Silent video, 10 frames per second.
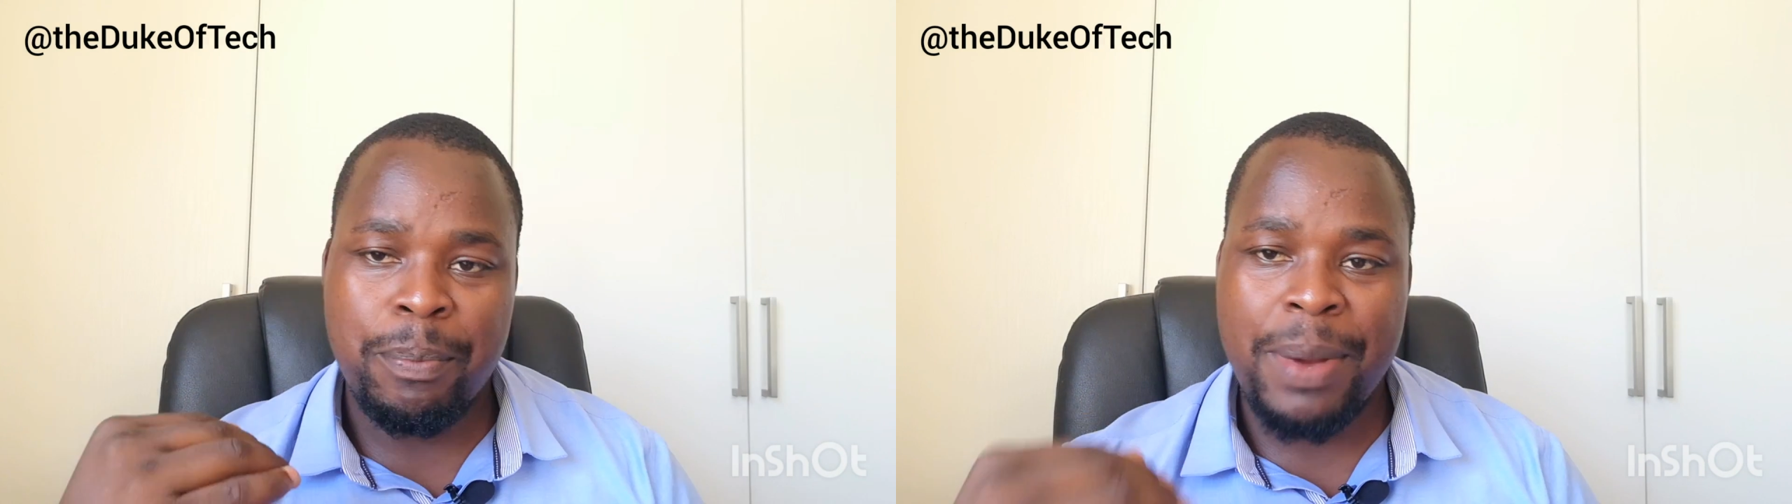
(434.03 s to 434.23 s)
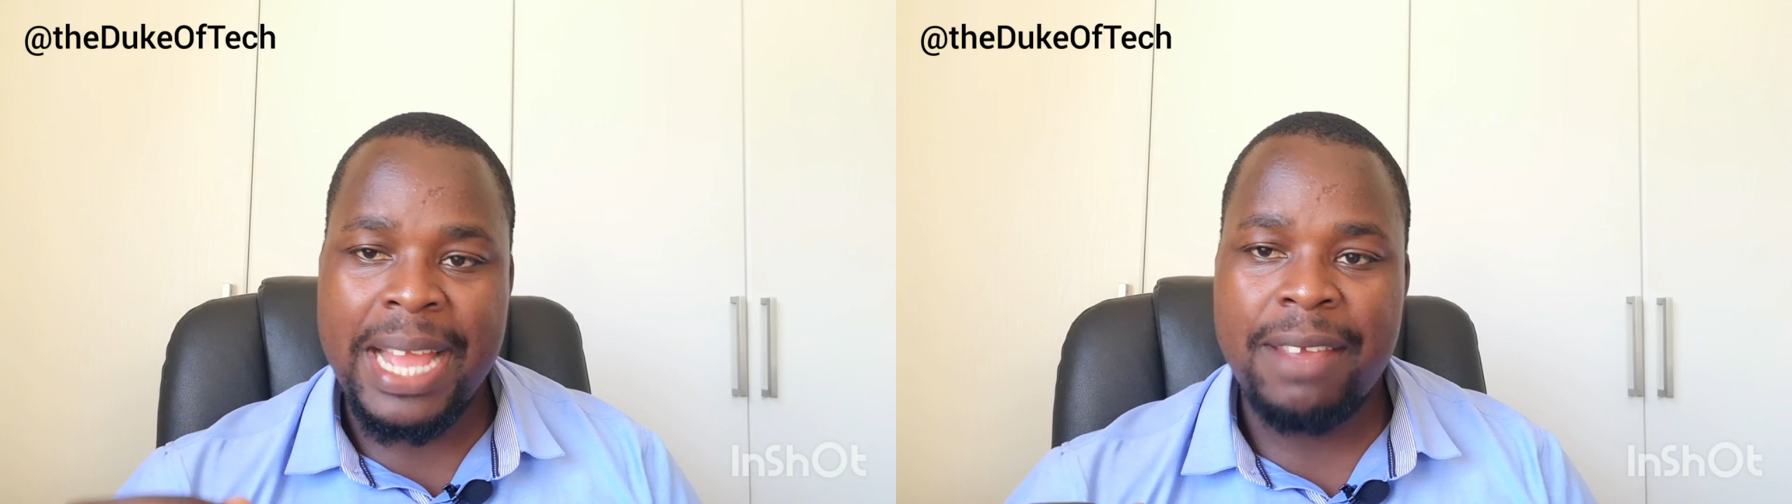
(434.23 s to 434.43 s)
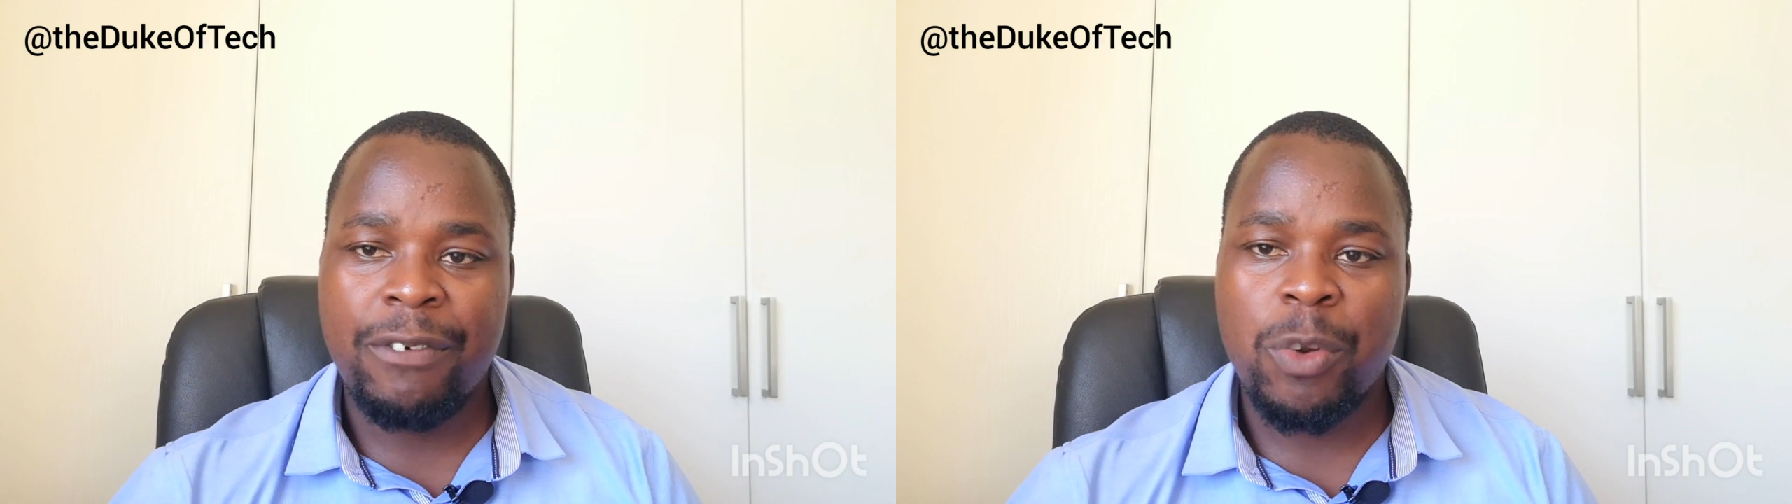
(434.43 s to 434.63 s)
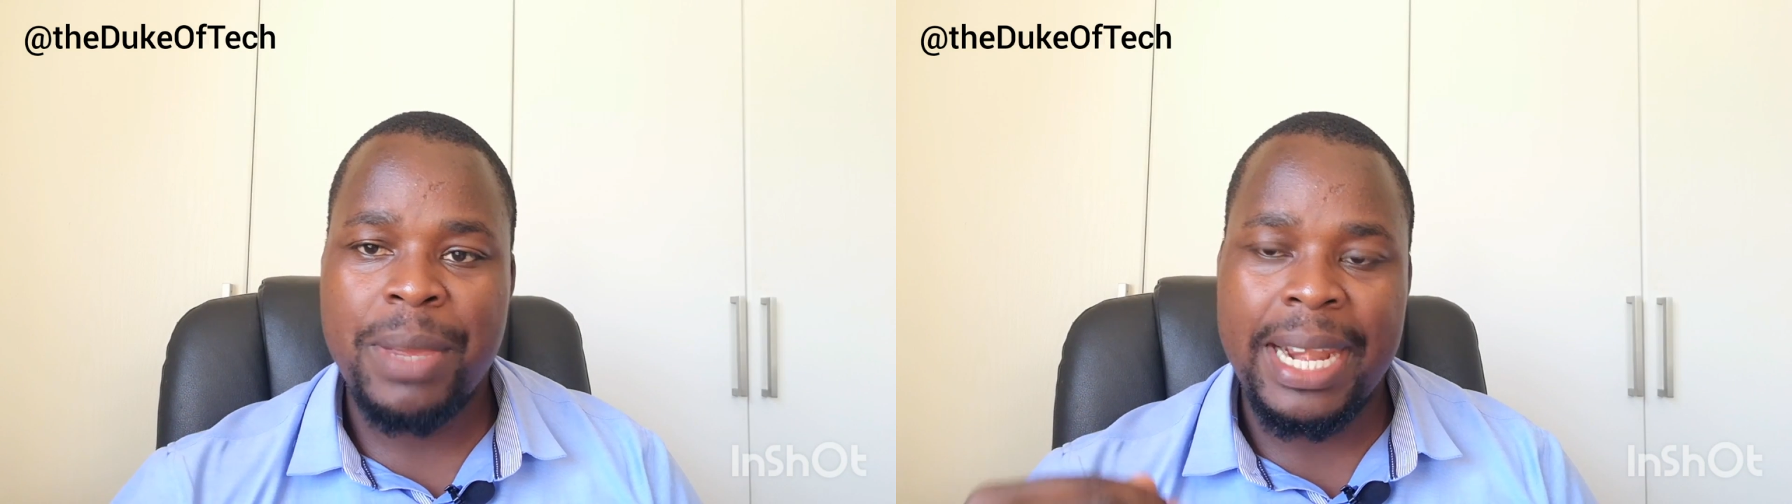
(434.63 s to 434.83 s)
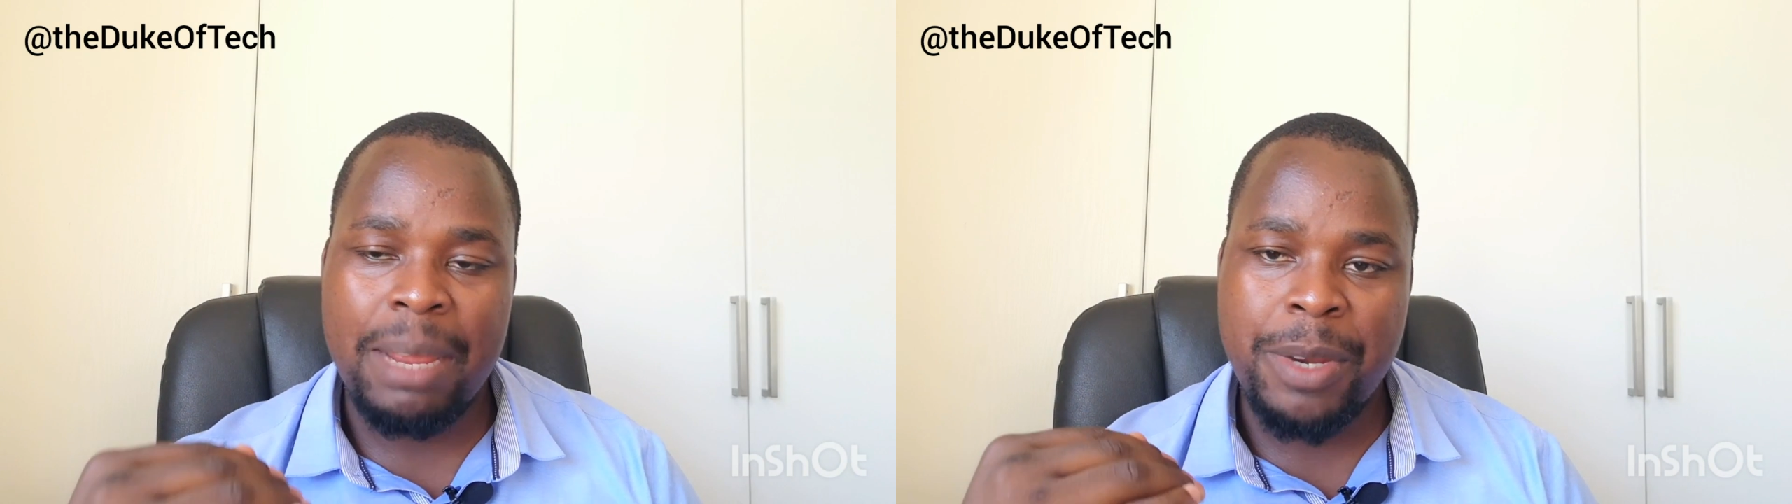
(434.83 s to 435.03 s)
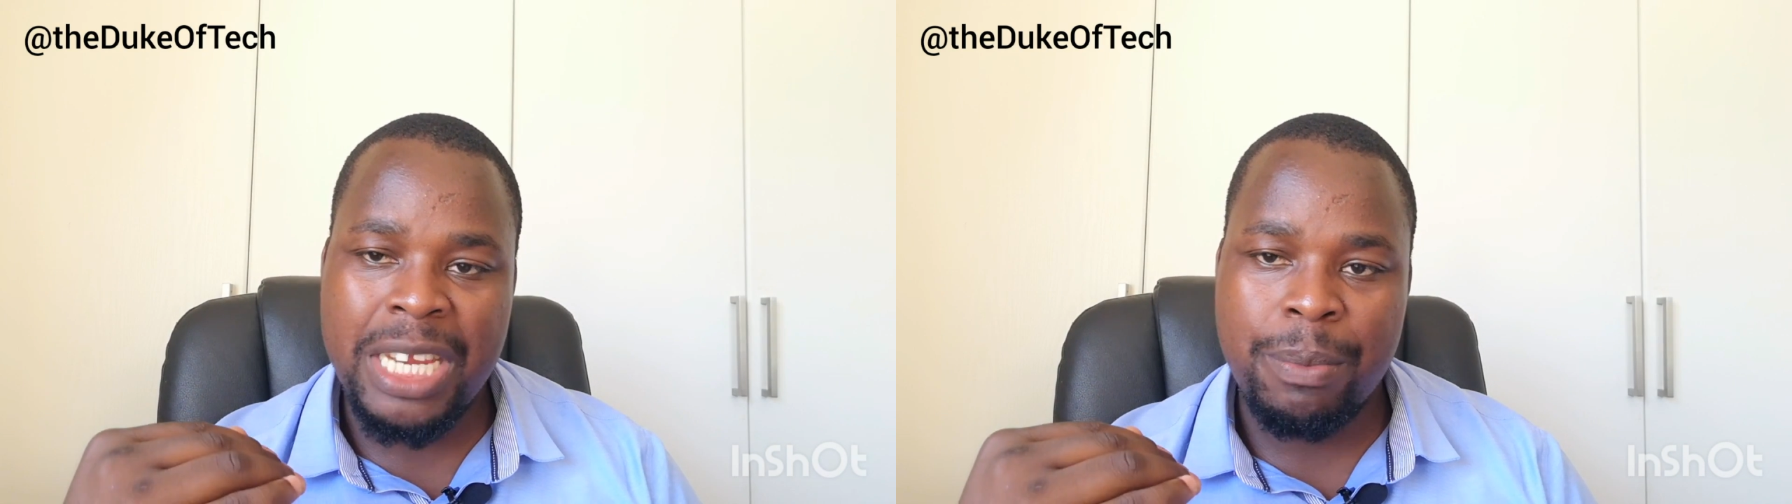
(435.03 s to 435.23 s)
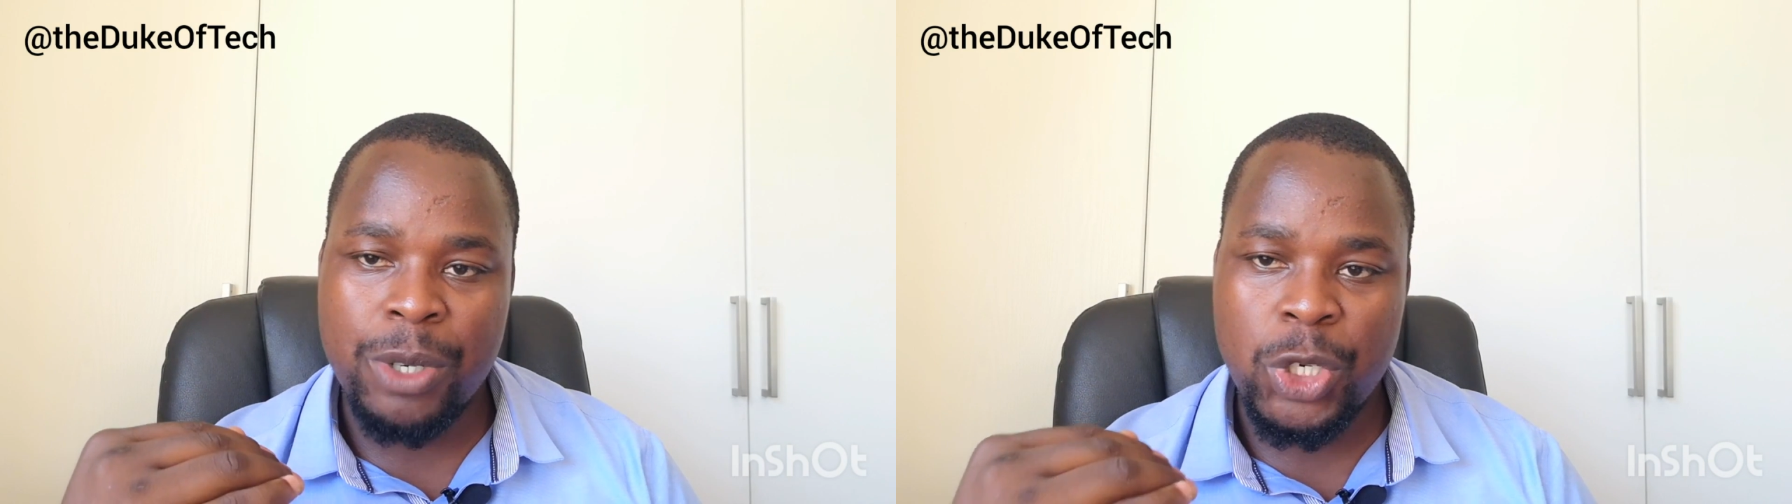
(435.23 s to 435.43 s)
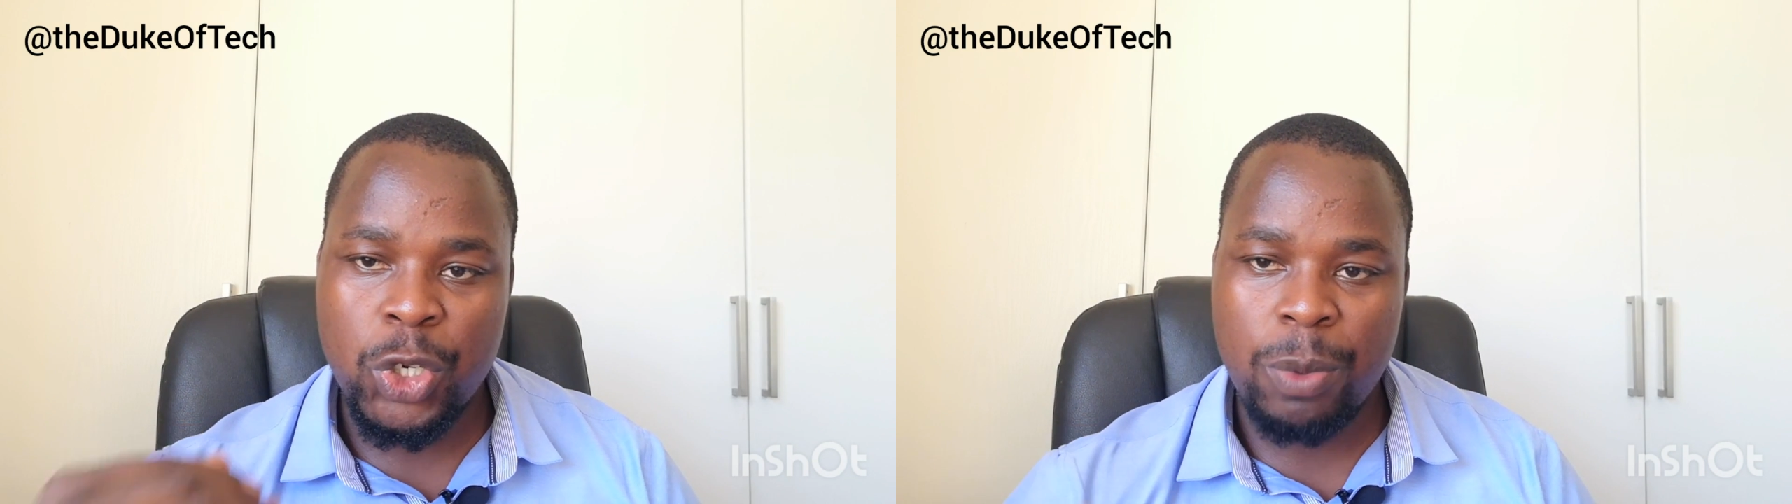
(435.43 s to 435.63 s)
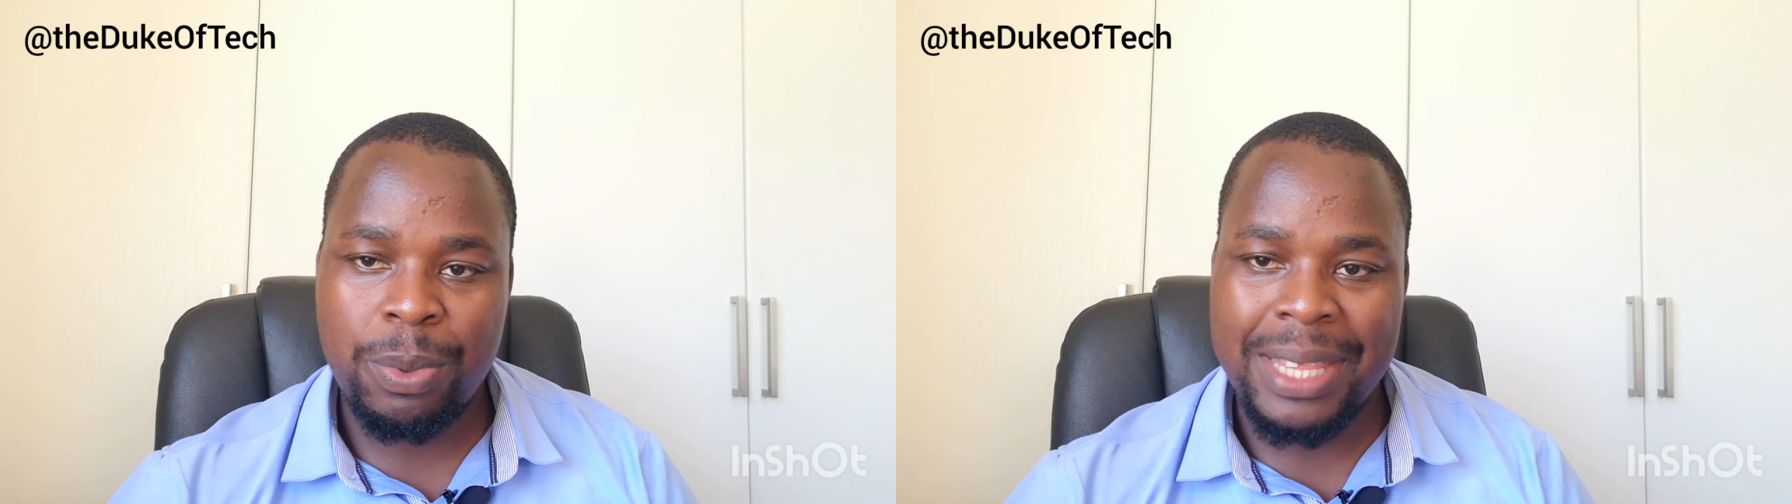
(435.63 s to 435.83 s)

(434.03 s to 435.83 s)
Buy from a reputable shop